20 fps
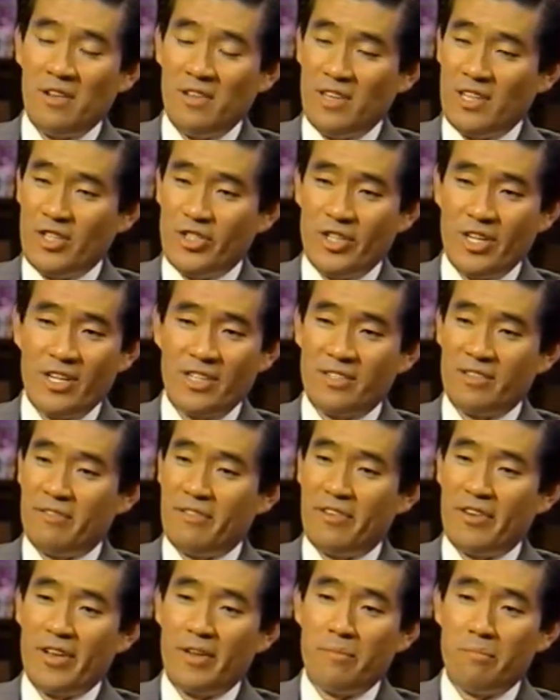Lynch has a
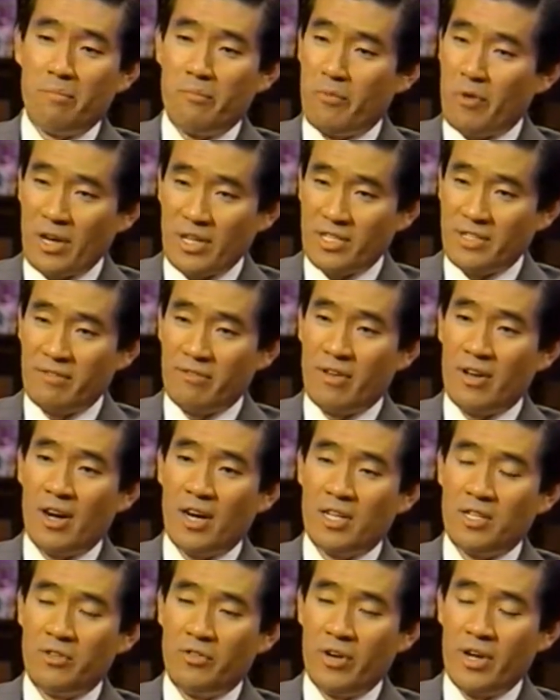very impressive
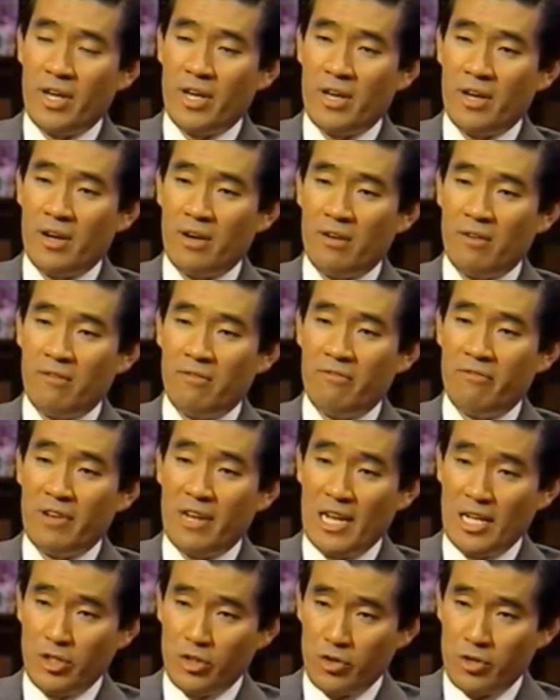cadre of
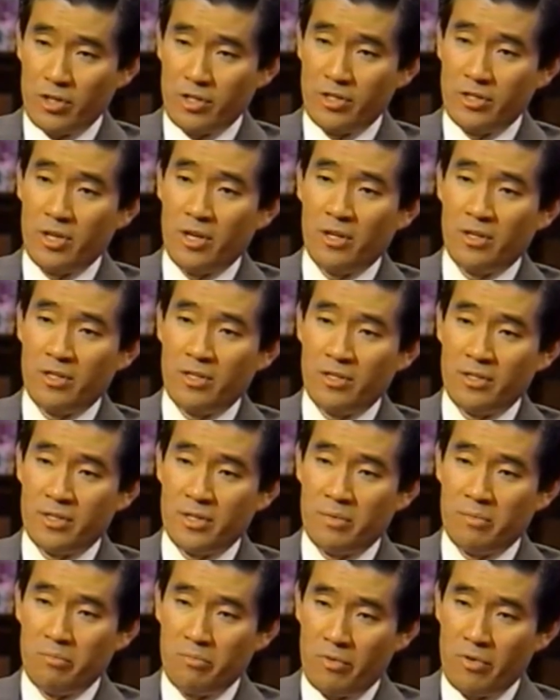financial consultants
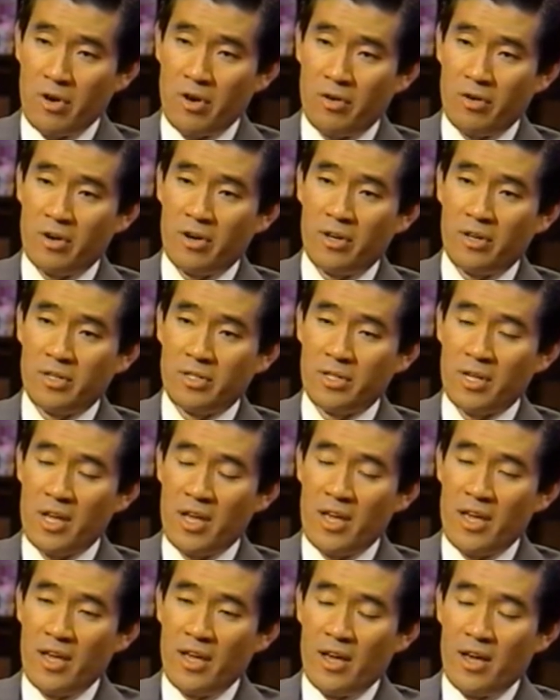and brokers.
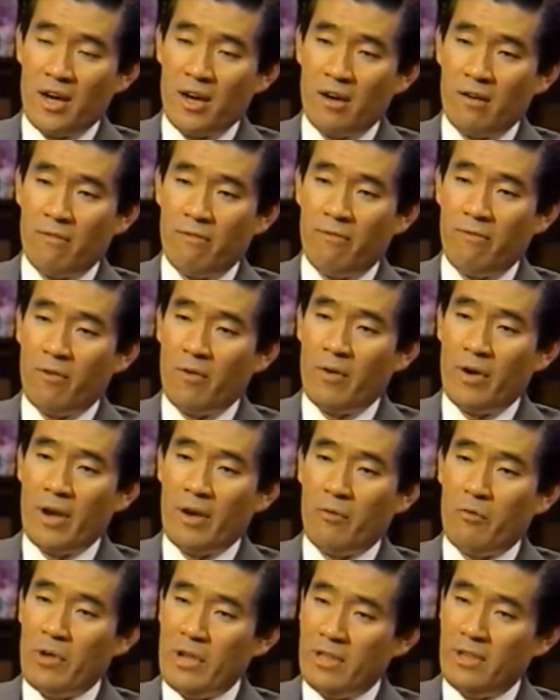For a
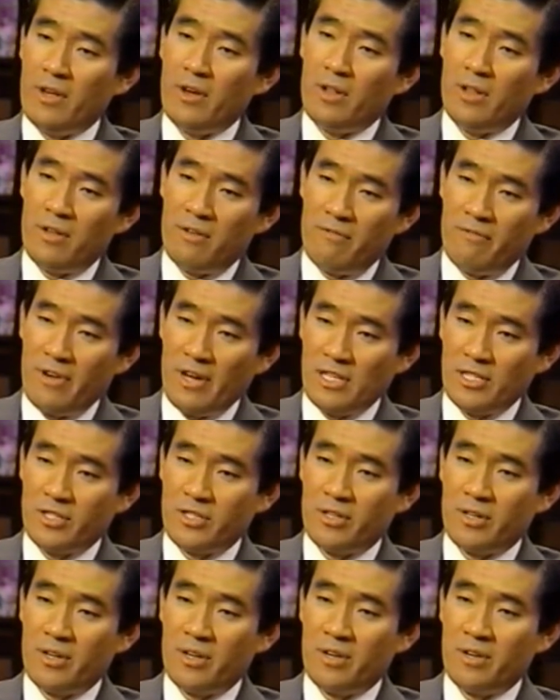retail
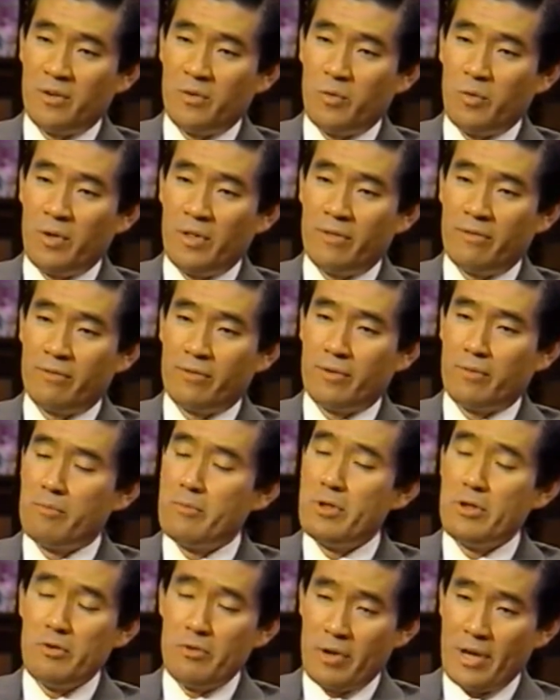investor with some
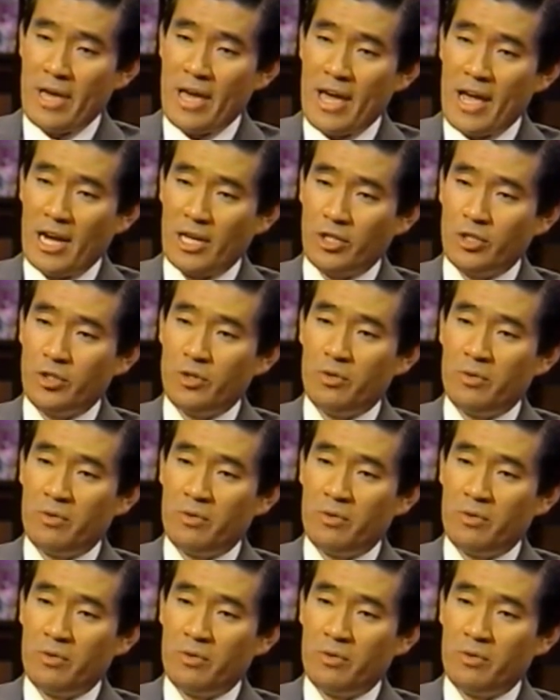new cash to